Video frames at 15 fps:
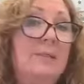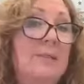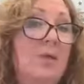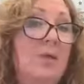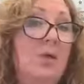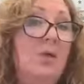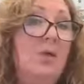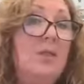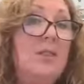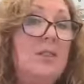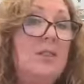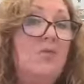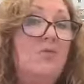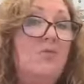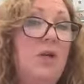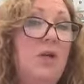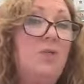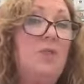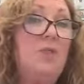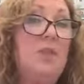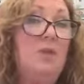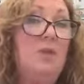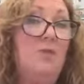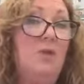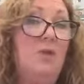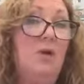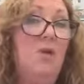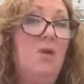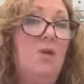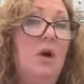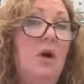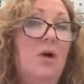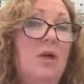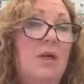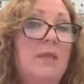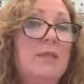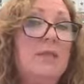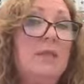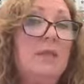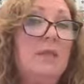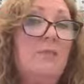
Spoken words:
not just the records of the inquiries,